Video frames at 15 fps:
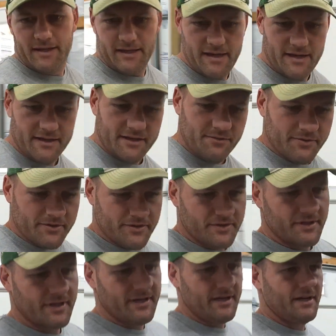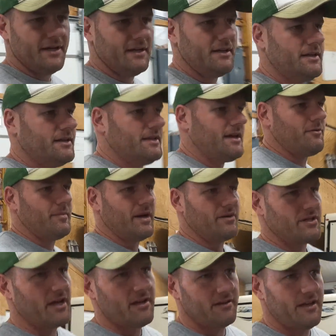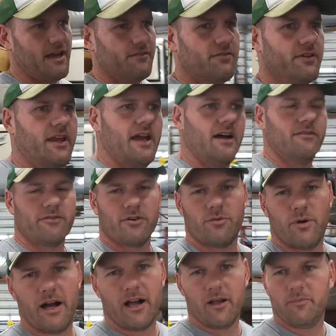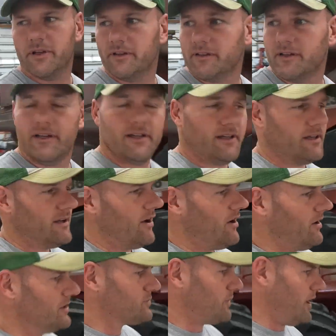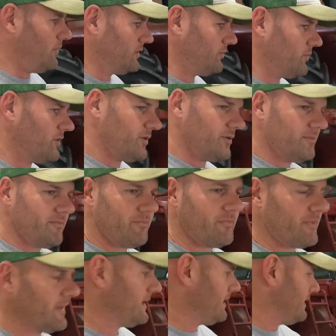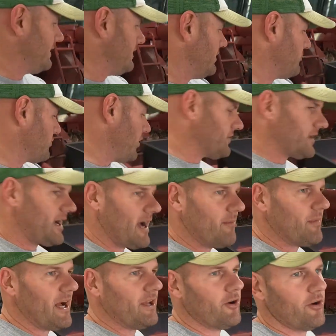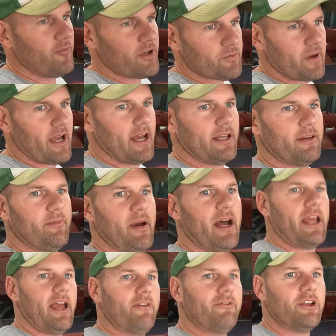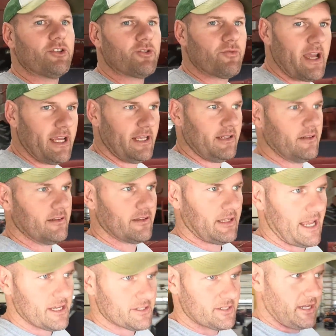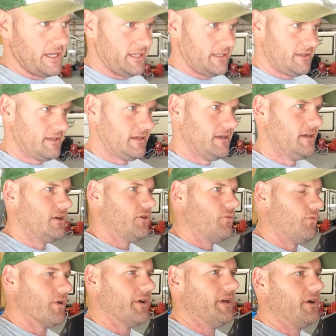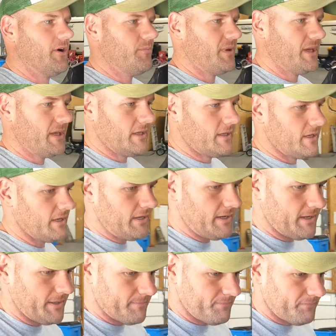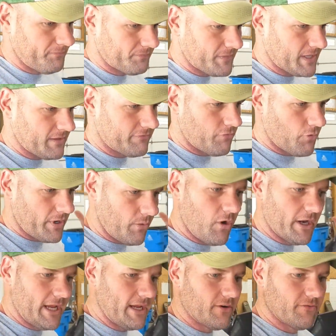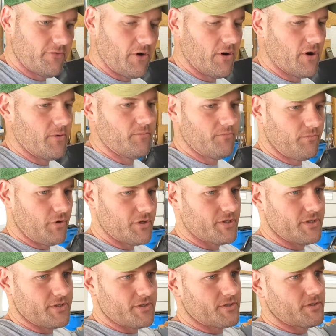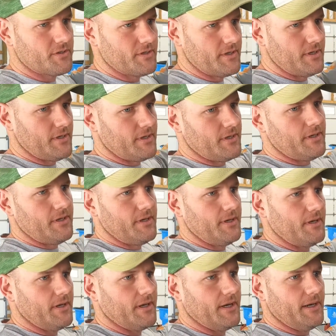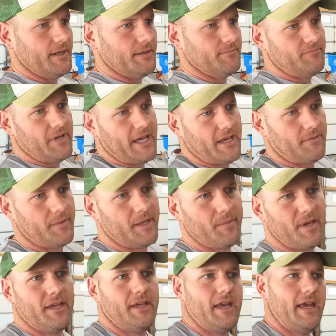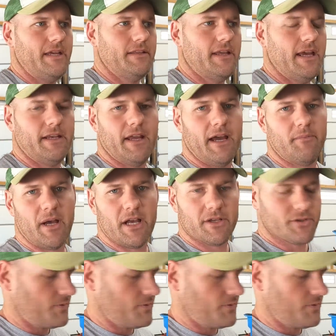yeah, it was, everybody was kind of down for the count for a while, but all is well with the world. Brought the combine home because we had about half an inch of rain last night. We're in our big 41 acre farm, which is maybe 8-9 miles